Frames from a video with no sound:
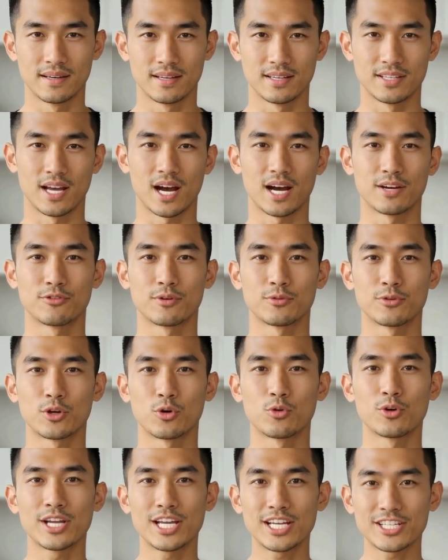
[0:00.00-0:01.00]
not from the
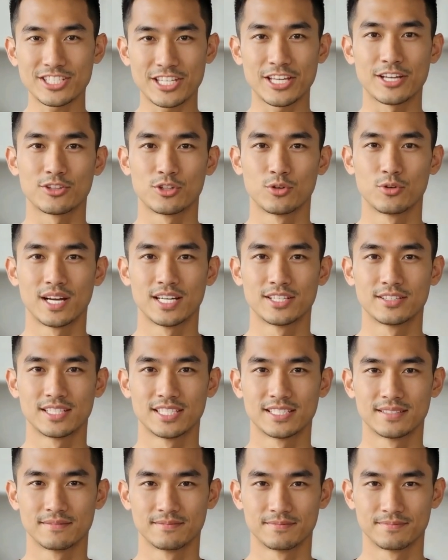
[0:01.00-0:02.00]
creatine directly.